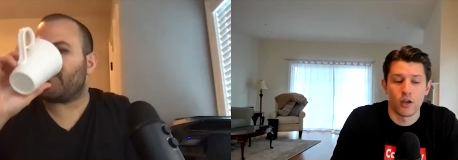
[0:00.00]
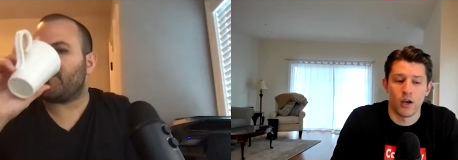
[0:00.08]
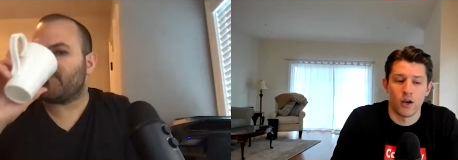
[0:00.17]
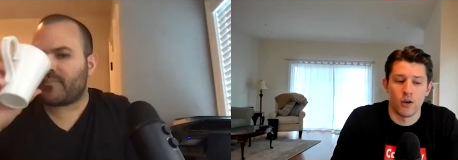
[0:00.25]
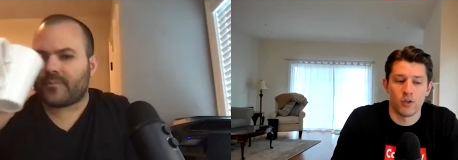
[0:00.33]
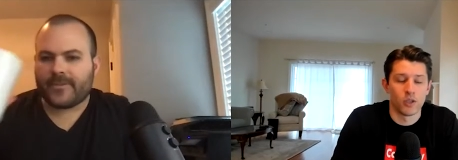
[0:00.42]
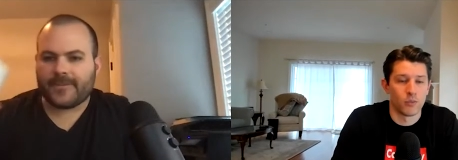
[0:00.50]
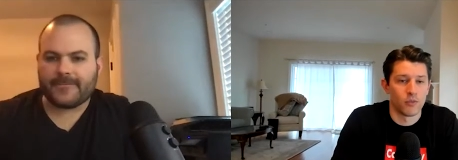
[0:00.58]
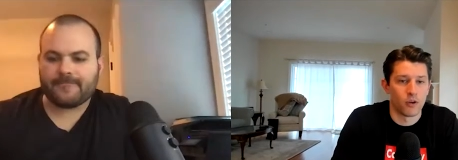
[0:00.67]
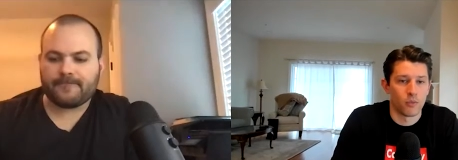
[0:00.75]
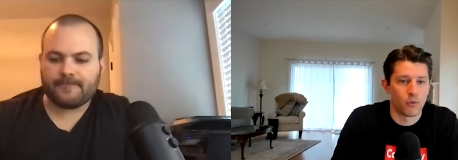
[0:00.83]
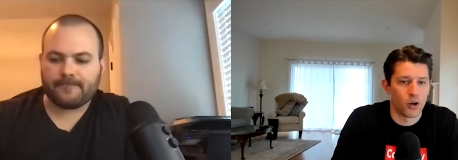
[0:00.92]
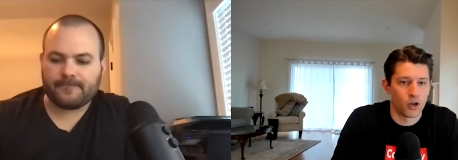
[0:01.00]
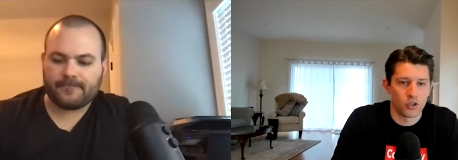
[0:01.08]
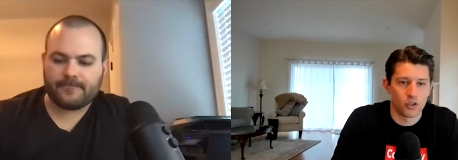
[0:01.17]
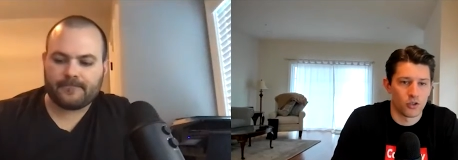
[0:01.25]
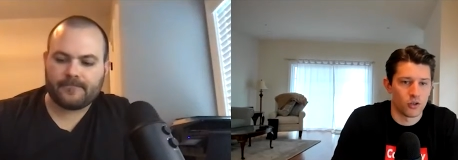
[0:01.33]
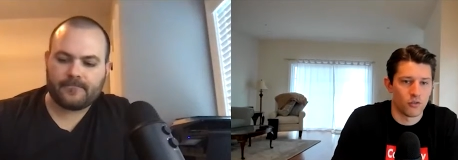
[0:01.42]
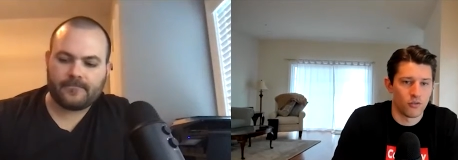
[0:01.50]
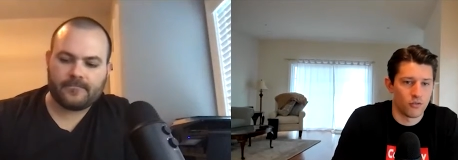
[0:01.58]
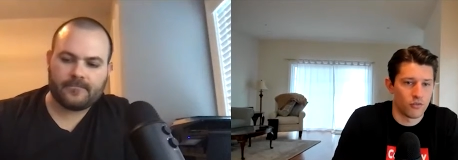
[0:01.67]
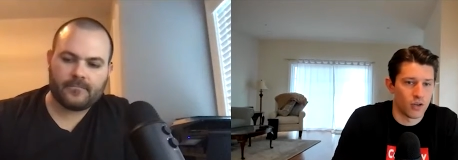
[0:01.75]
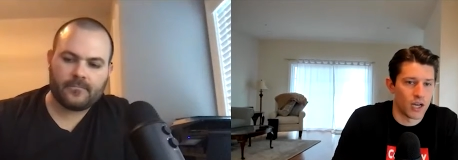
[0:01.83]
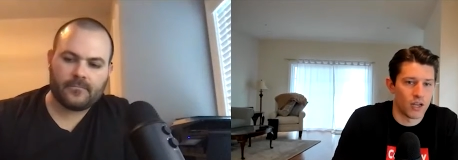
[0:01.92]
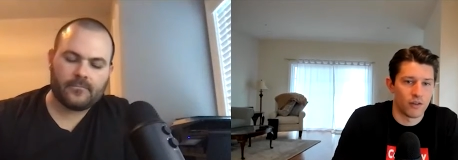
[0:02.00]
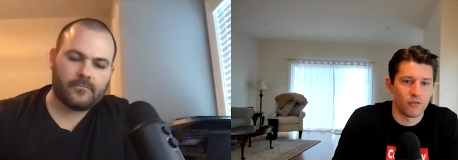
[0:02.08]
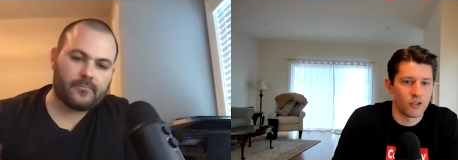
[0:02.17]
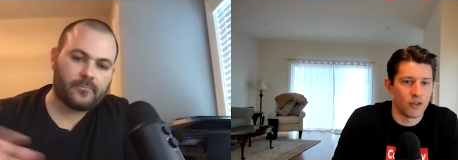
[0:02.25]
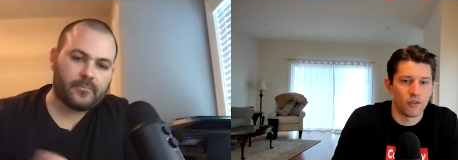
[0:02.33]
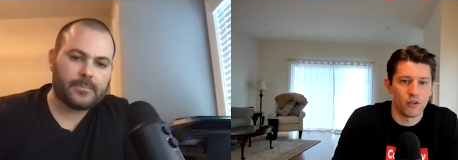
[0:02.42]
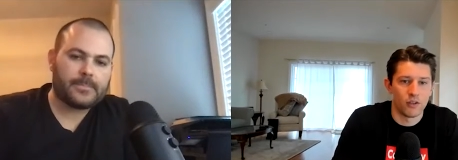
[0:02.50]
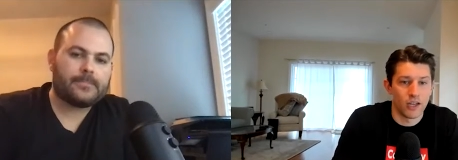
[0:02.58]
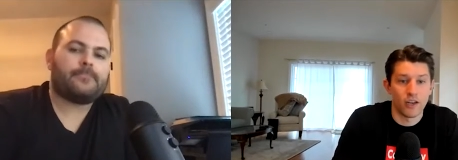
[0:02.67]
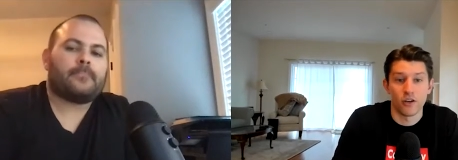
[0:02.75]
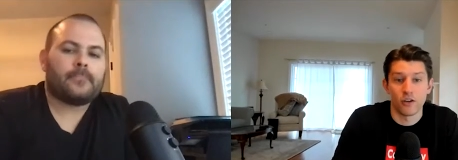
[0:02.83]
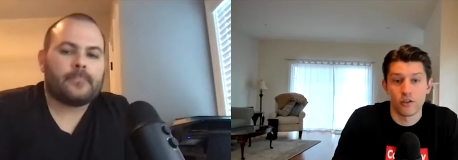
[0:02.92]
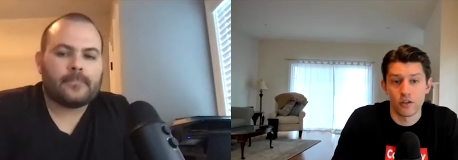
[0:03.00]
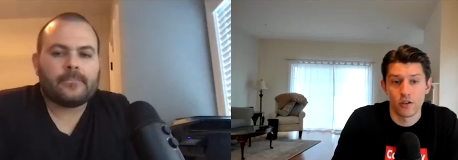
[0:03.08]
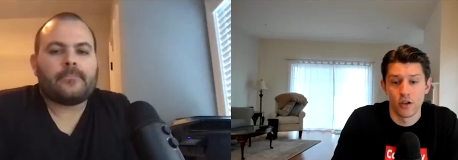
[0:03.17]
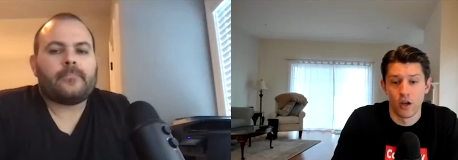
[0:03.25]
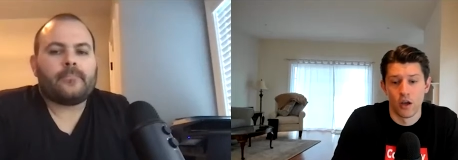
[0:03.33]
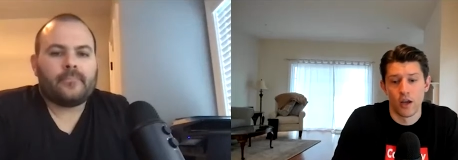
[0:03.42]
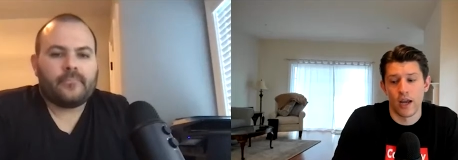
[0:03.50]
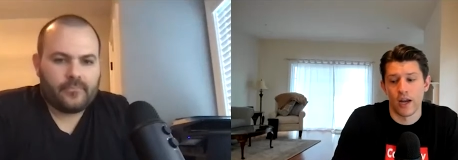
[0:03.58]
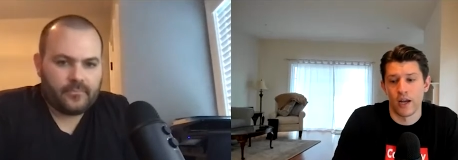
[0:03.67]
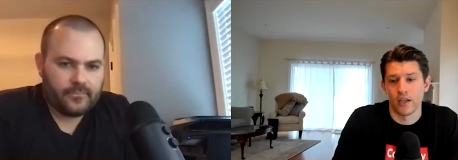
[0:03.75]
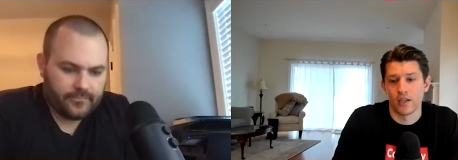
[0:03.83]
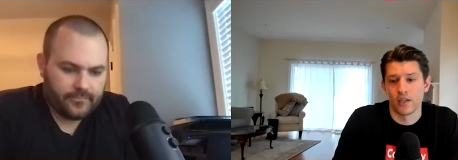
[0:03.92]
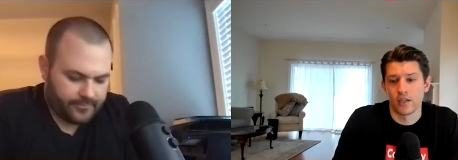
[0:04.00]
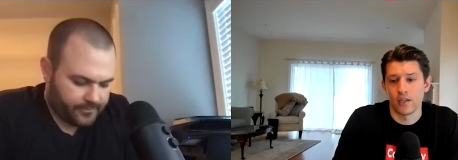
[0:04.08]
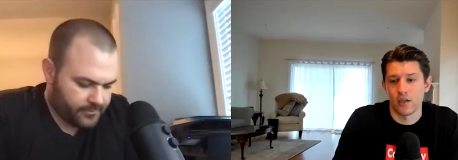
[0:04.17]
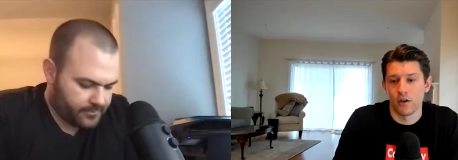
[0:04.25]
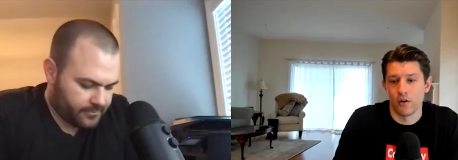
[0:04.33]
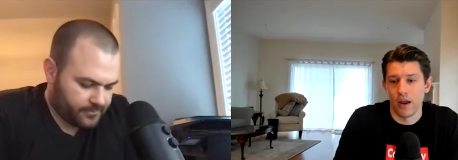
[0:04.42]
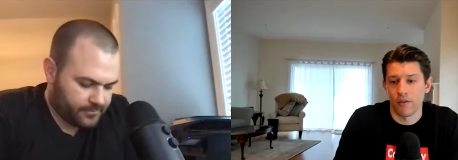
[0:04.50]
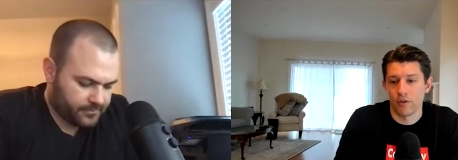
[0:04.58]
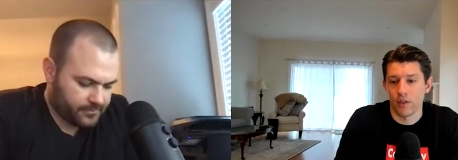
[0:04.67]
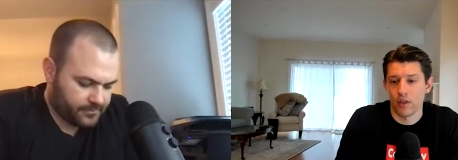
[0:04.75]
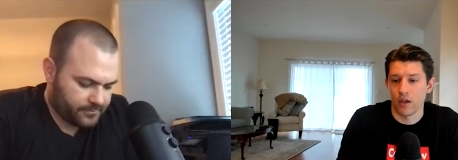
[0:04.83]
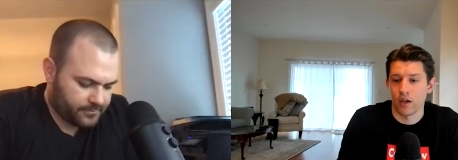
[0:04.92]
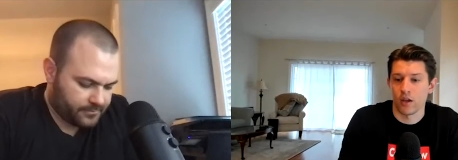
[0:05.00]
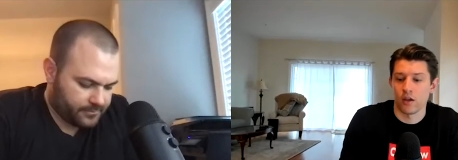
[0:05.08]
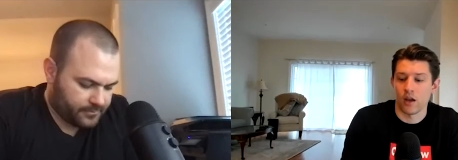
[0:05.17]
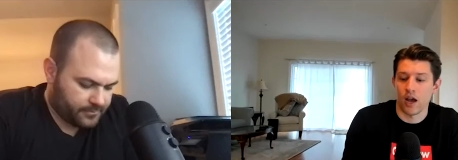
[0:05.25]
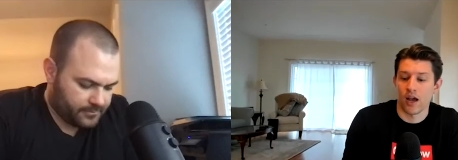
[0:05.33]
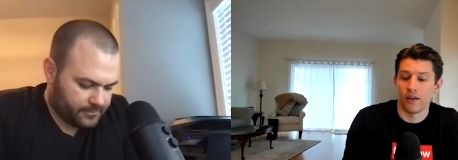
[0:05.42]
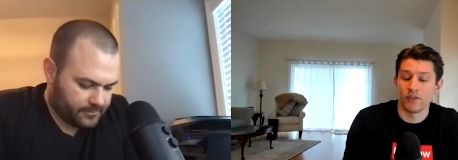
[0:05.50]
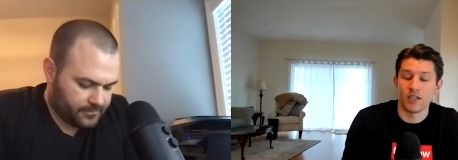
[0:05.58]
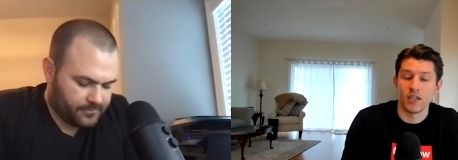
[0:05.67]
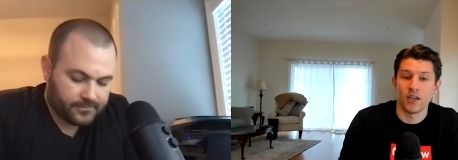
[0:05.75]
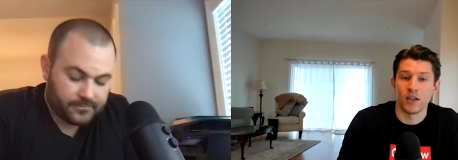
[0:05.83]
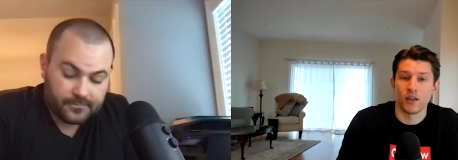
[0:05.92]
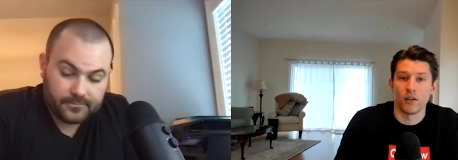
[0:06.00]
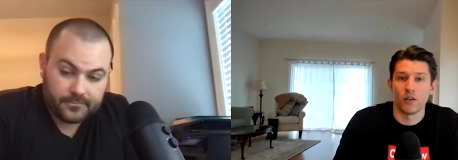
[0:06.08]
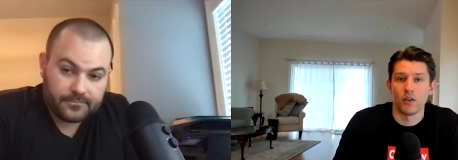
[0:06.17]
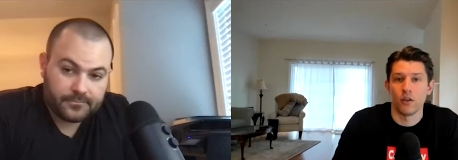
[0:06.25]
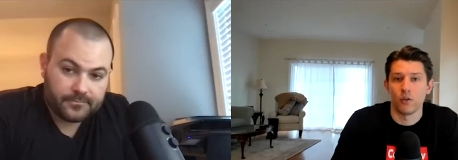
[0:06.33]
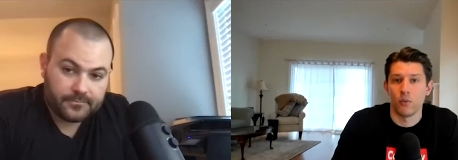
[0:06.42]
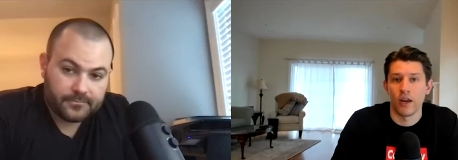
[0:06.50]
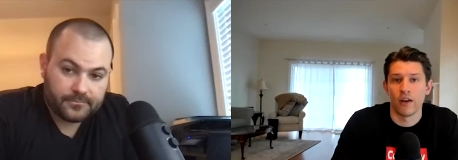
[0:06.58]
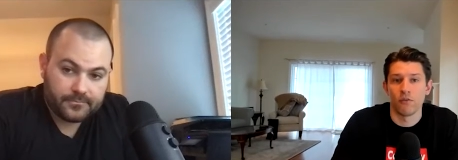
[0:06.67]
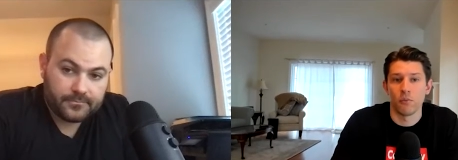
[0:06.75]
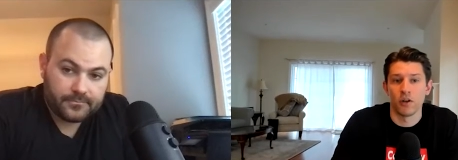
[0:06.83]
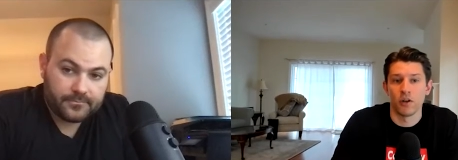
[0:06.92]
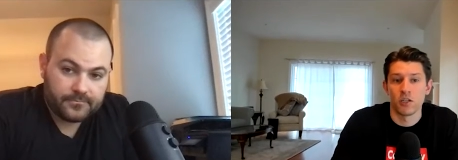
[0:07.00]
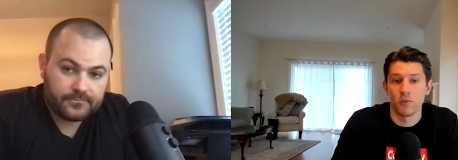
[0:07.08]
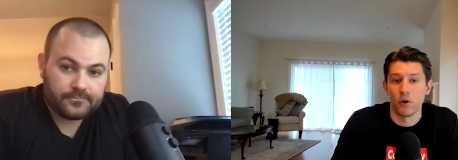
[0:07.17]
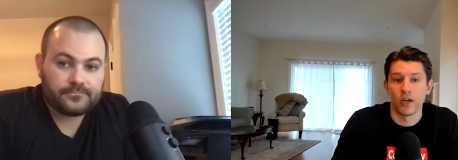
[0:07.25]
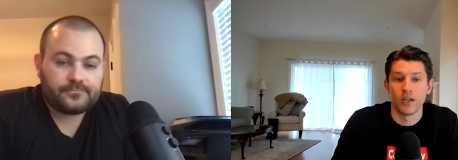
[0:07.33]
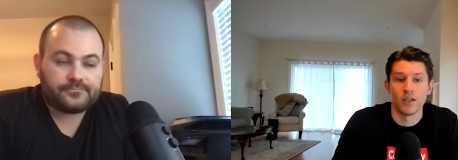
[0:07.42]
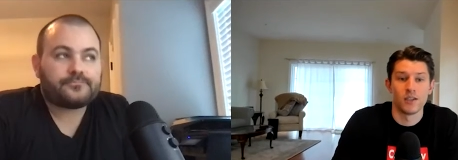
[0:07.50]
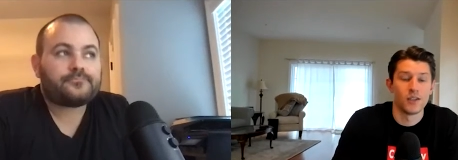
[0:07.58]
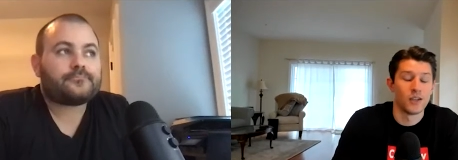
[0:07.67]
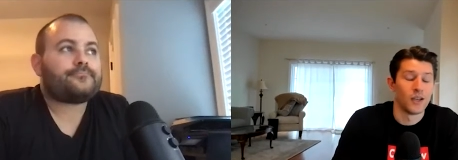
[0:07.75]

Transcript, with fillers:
Speaker 1: um, and some of our projects are five, seven, ten years and it's you know everything i've seen and you know the way everybody's spoken is